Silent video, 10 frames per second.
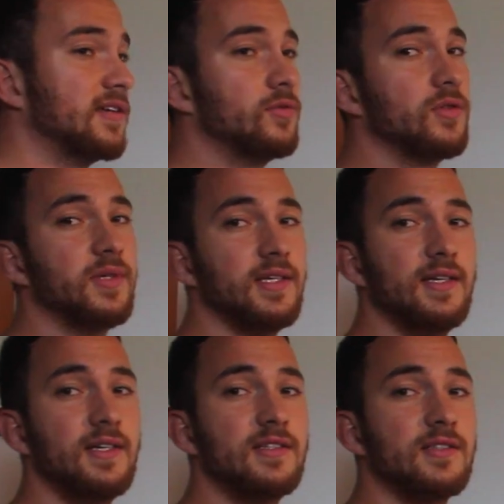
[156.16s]
I do it with
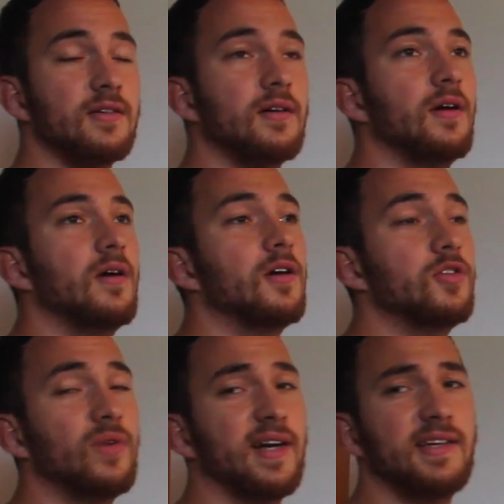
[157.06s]
ease?
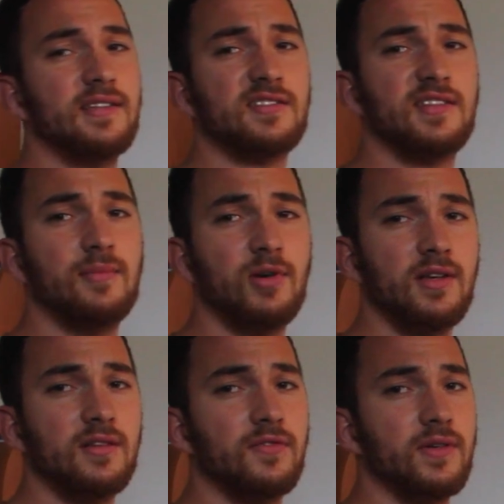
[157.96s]
Do I need a
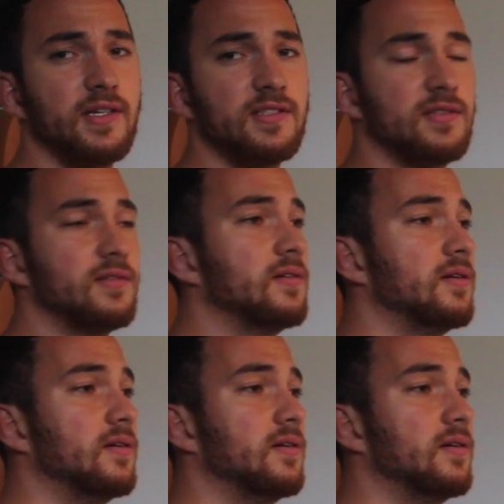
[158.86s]
stimulant for this?